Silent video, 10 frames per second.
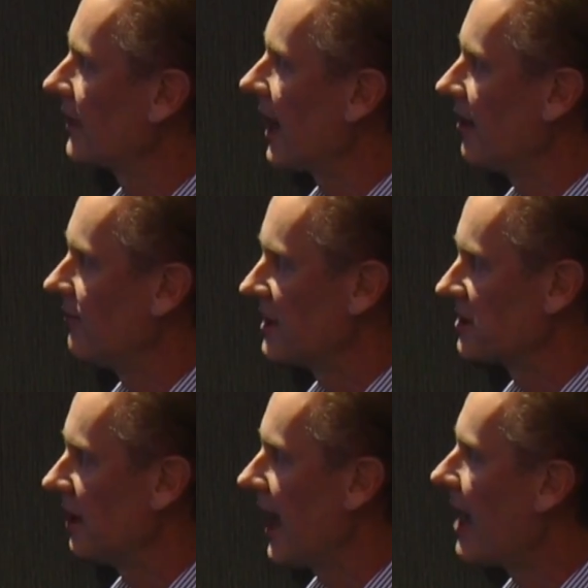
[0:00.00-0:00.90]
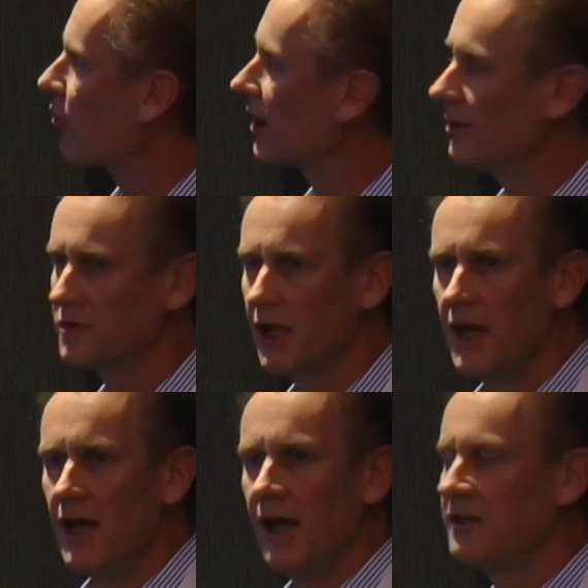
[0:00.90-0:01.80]
cardiovascular outcomes.
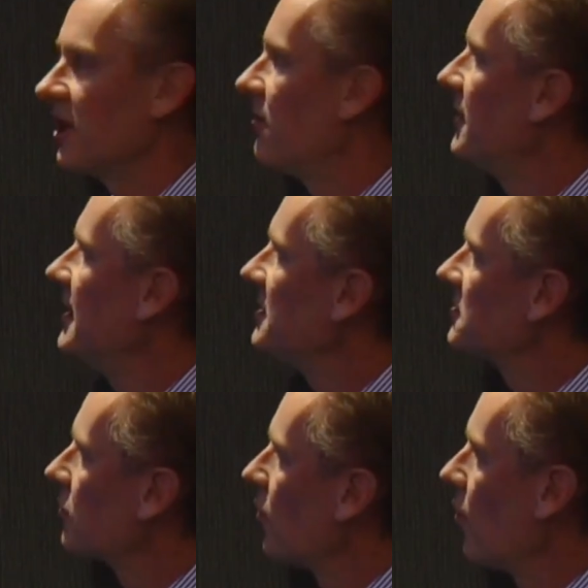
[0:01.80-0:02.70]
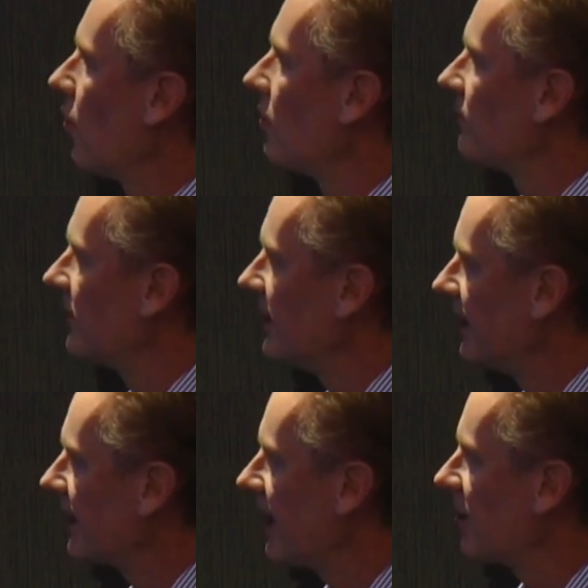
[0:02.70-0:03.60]
And so these are all of
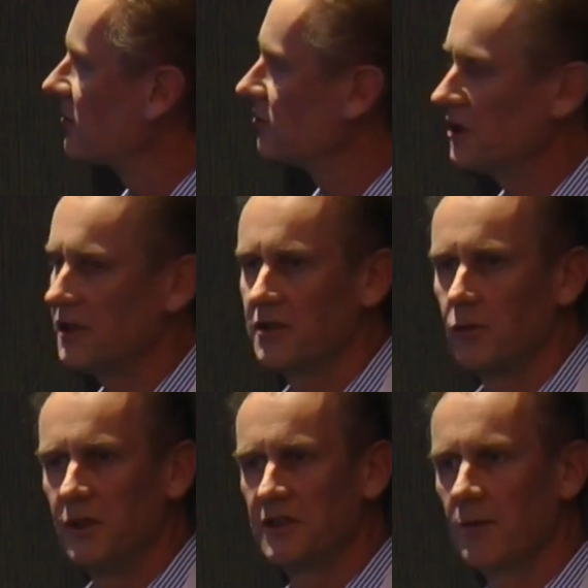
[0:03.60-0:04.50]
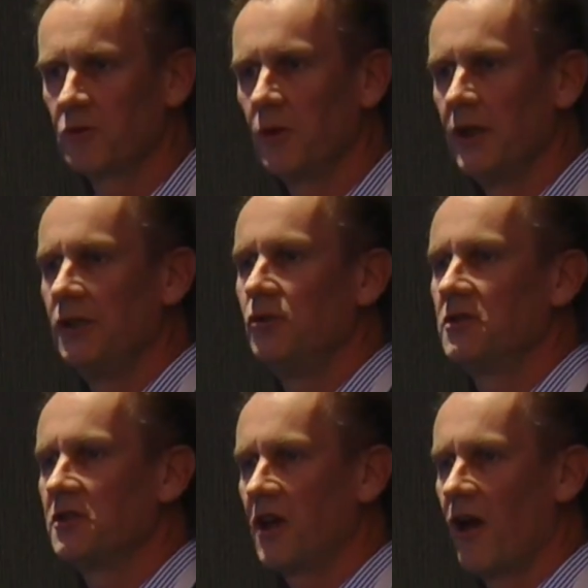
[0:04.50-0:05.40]
the characteristics that we subsequently
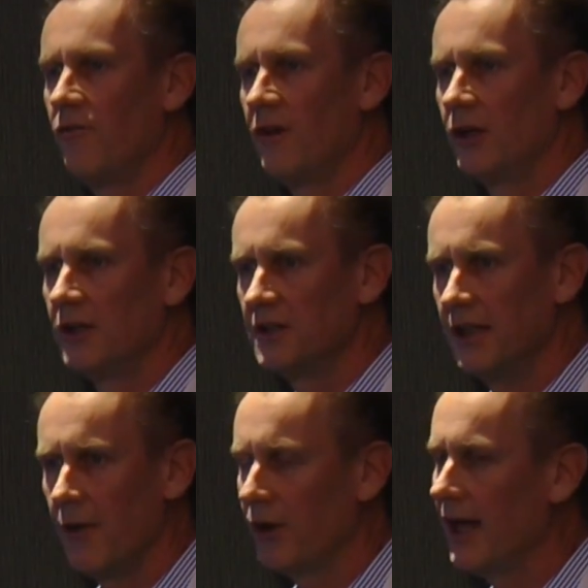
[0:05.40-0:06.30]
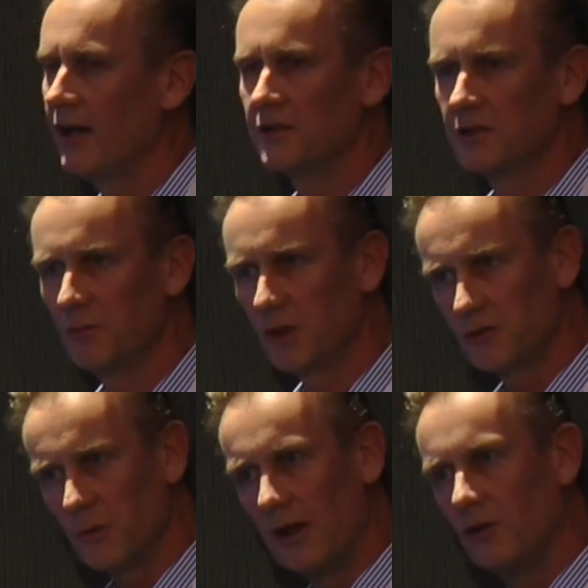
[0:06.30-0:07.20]
use as covariates in our analysis,
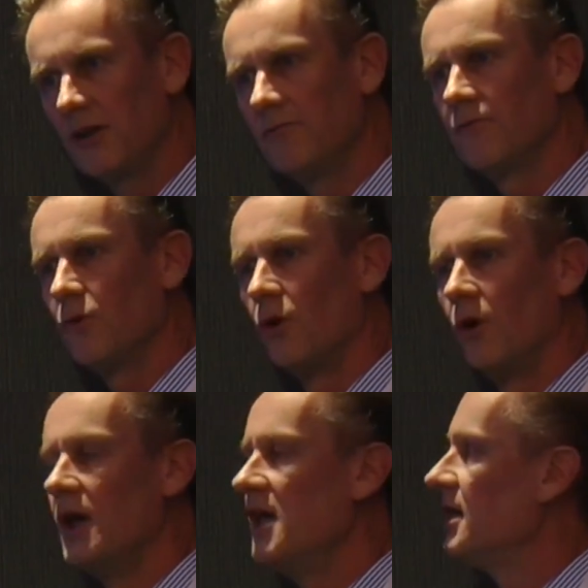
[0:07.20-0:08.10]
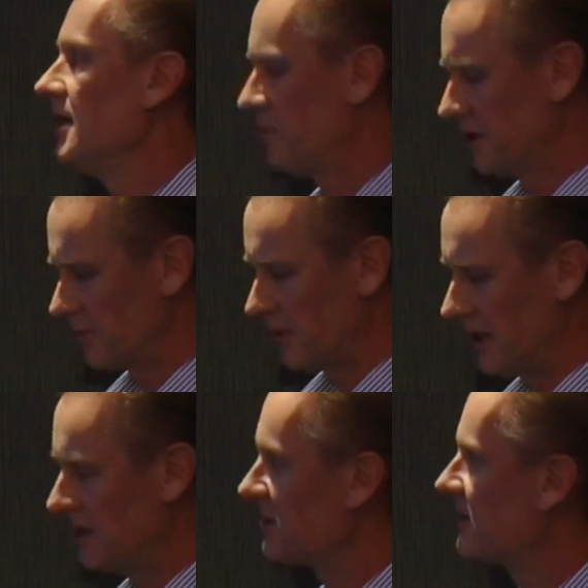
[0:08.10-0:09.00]
because we're looking for lipid
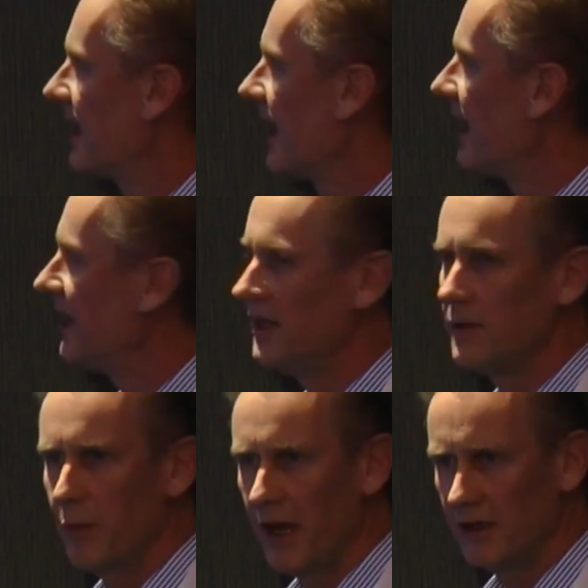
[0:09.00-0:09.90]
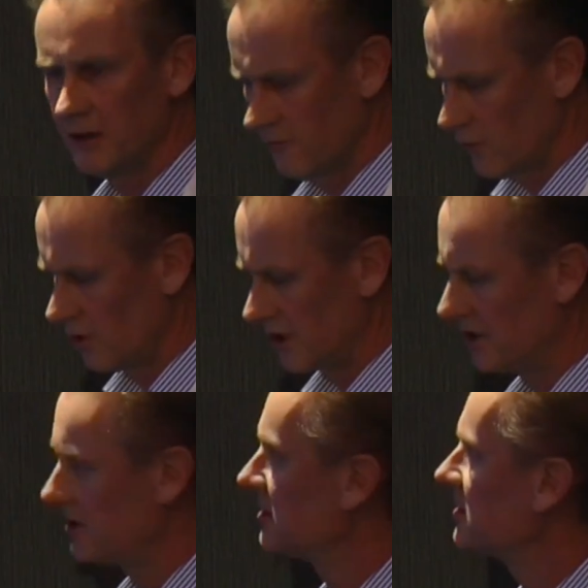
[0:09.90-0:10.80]
species that are independent of all
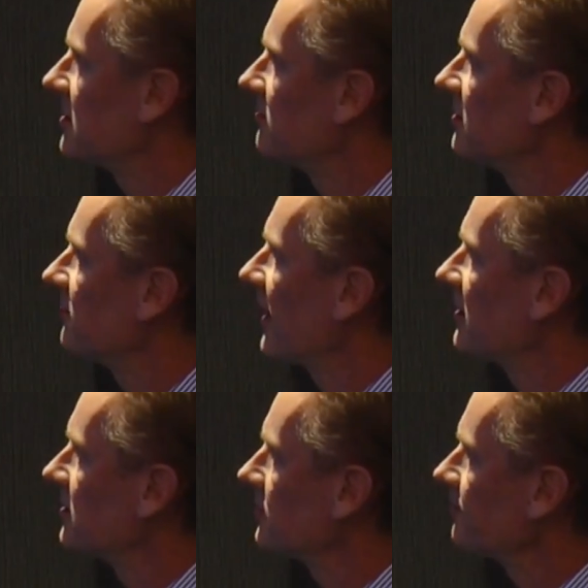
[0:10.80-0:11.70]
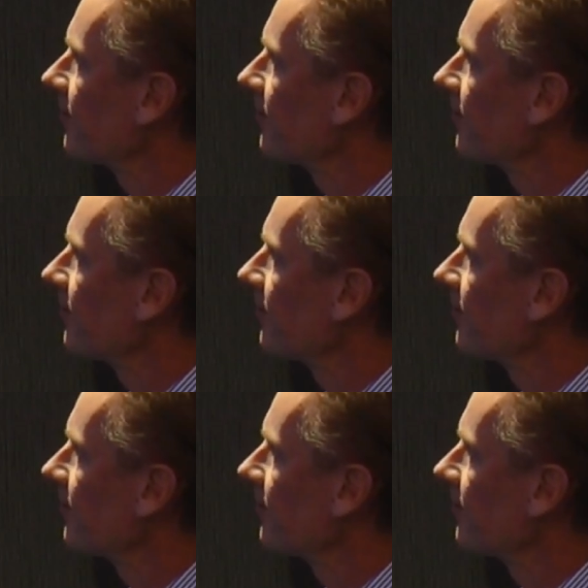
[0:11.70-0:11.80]
these existing risk factors.